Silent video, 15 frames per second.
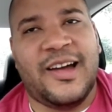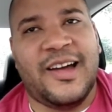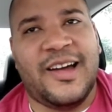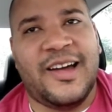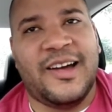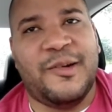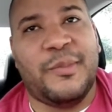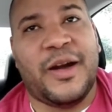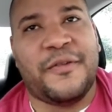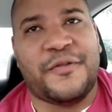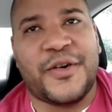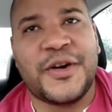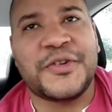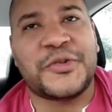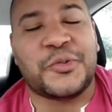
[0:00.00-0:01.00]
and I
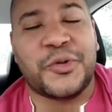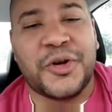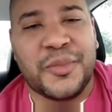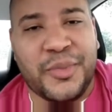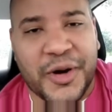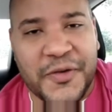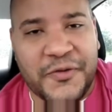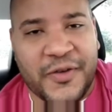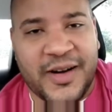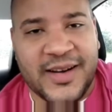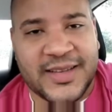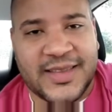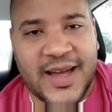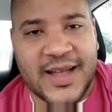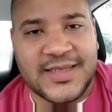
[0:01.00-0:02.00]
also lost my best
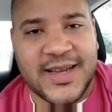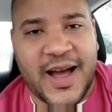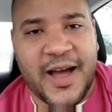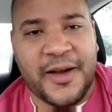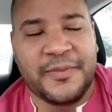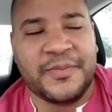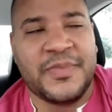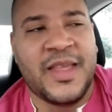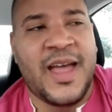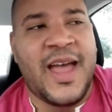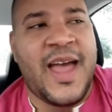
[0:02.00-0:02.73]
friend when I came out.